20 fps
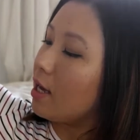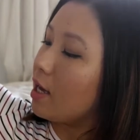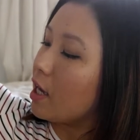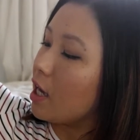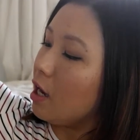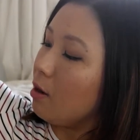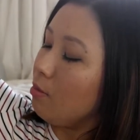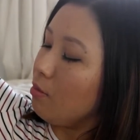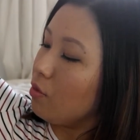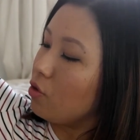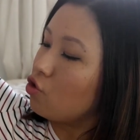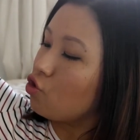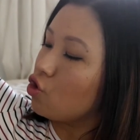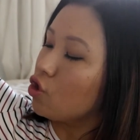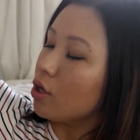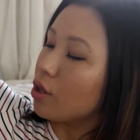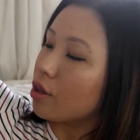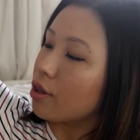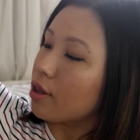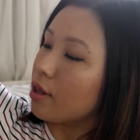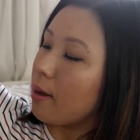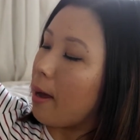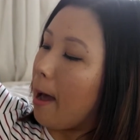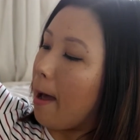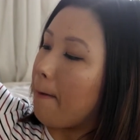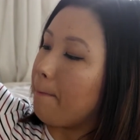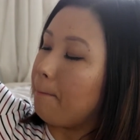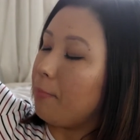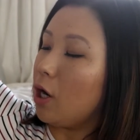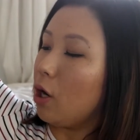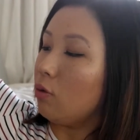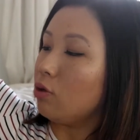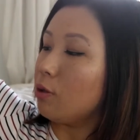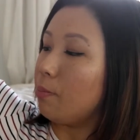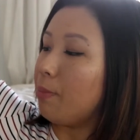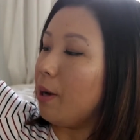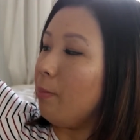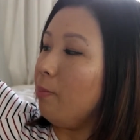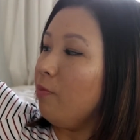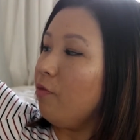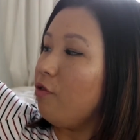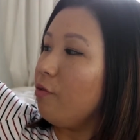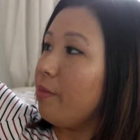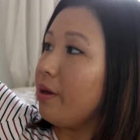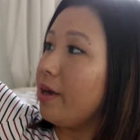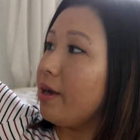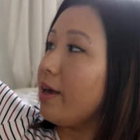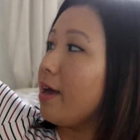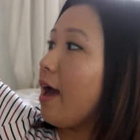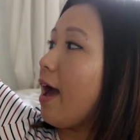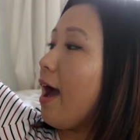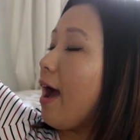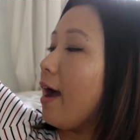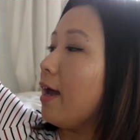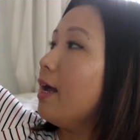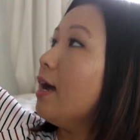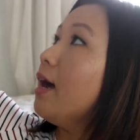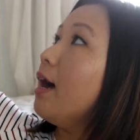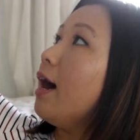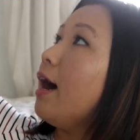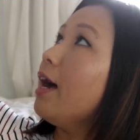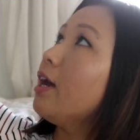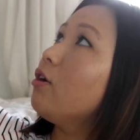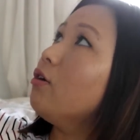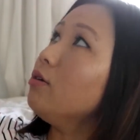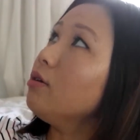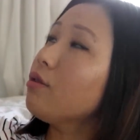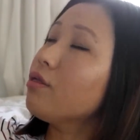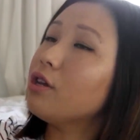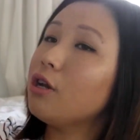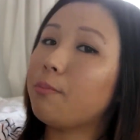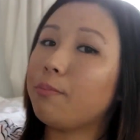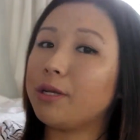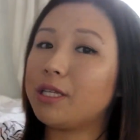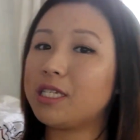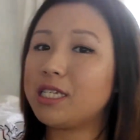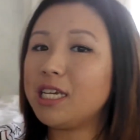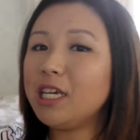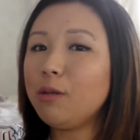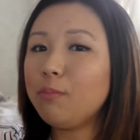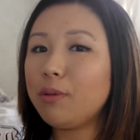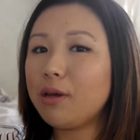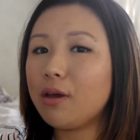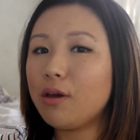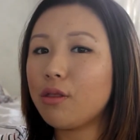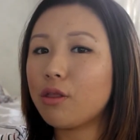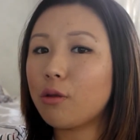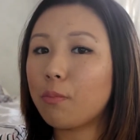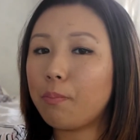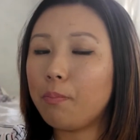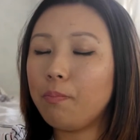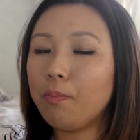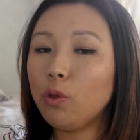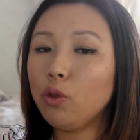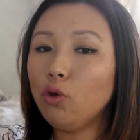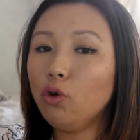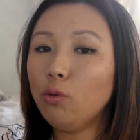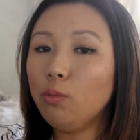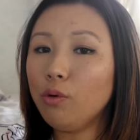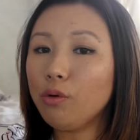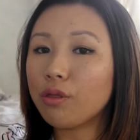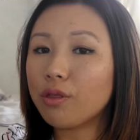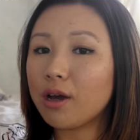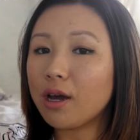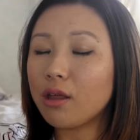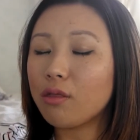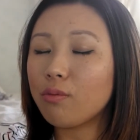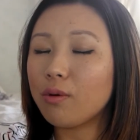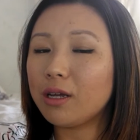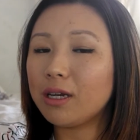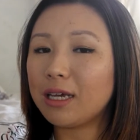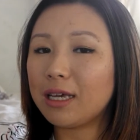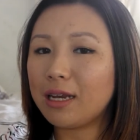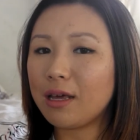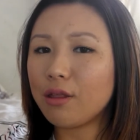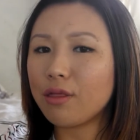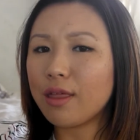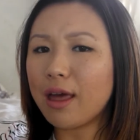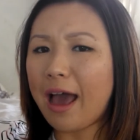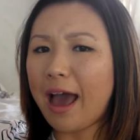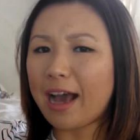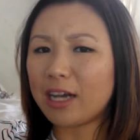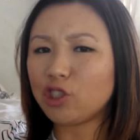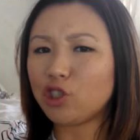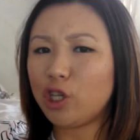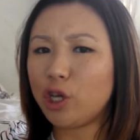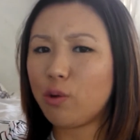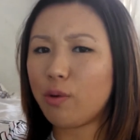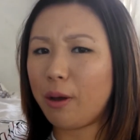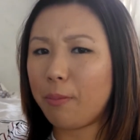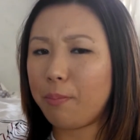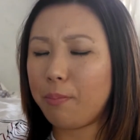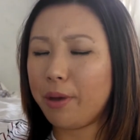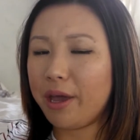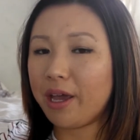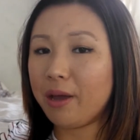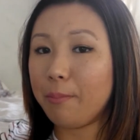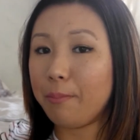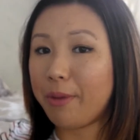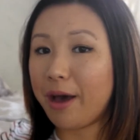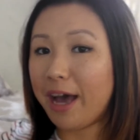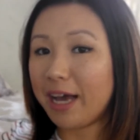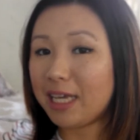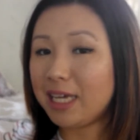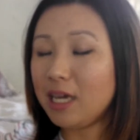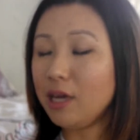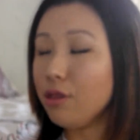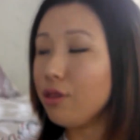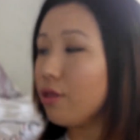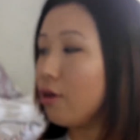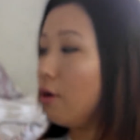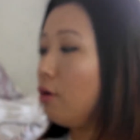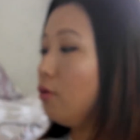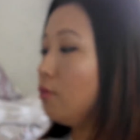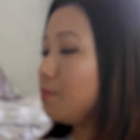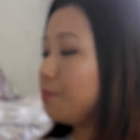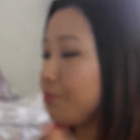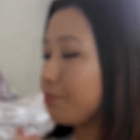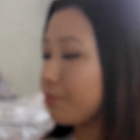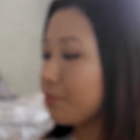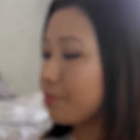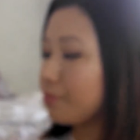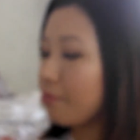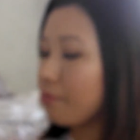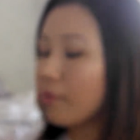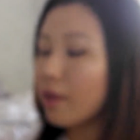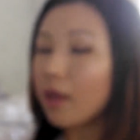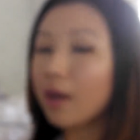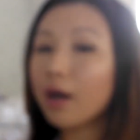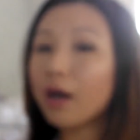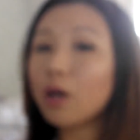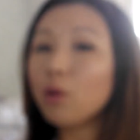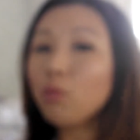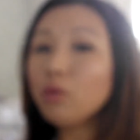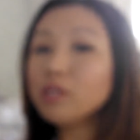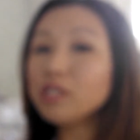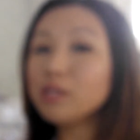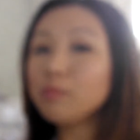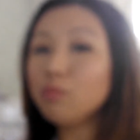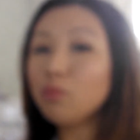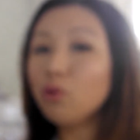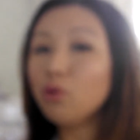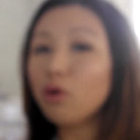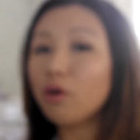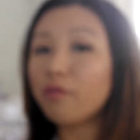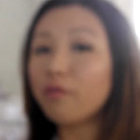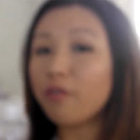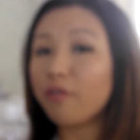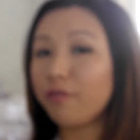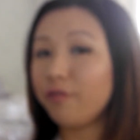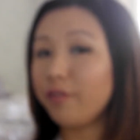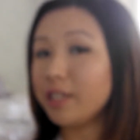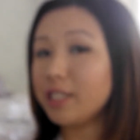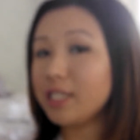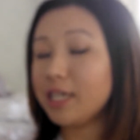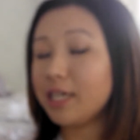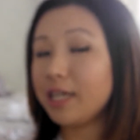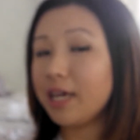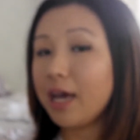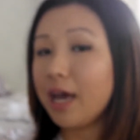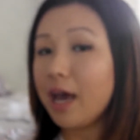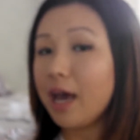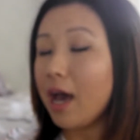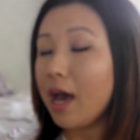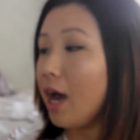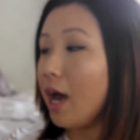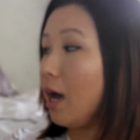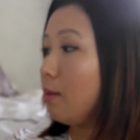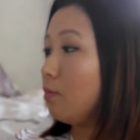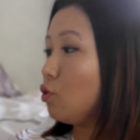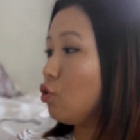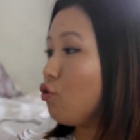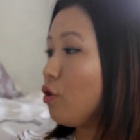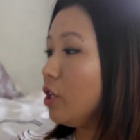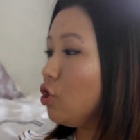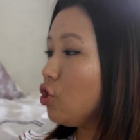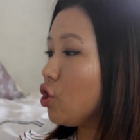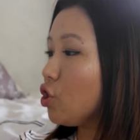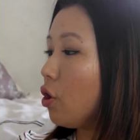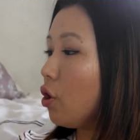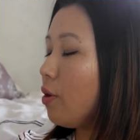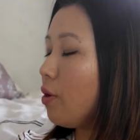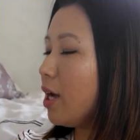It comes just below the bum for me, and I got this in a petite because the normal size one, it is actually quite big and baggy, so I wanted more of a fitted trench coat.